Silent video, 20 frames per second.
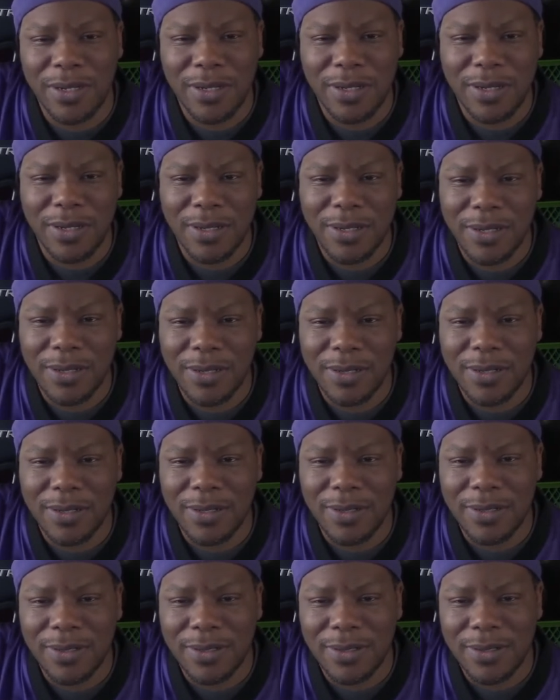
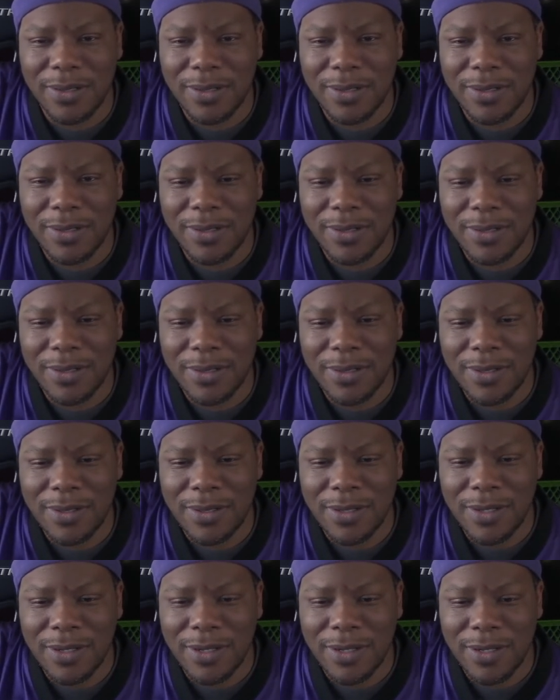
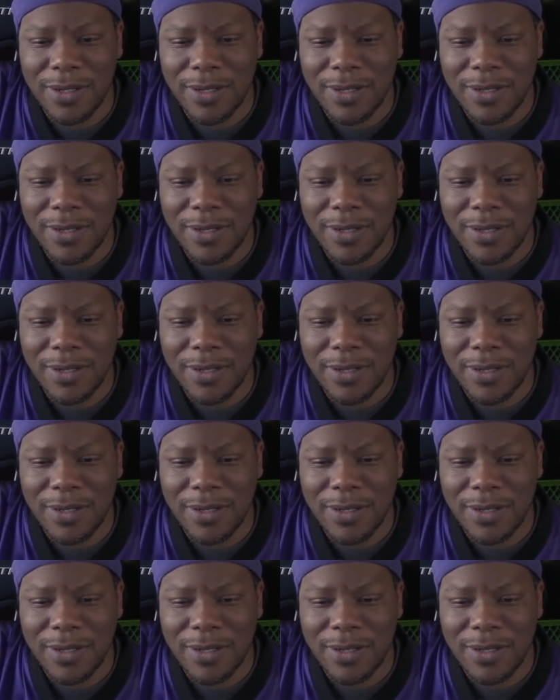(silence)